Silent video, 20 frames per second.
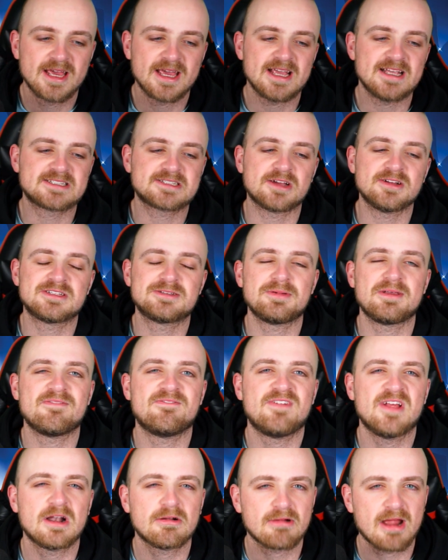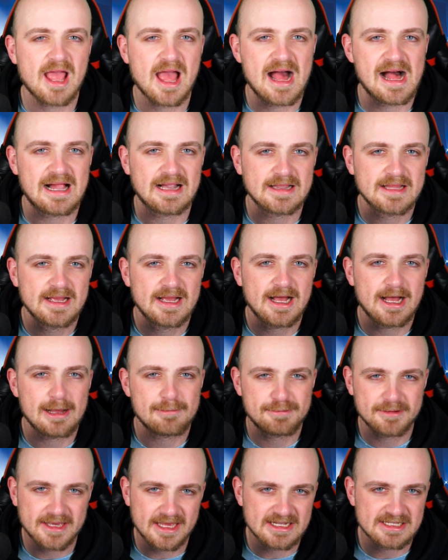is going to be Villarreal
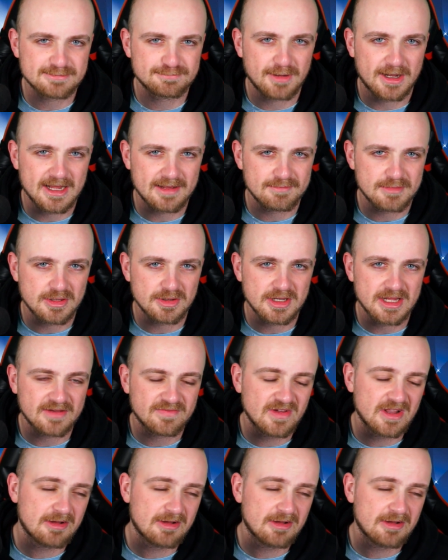up against Bayern Munich.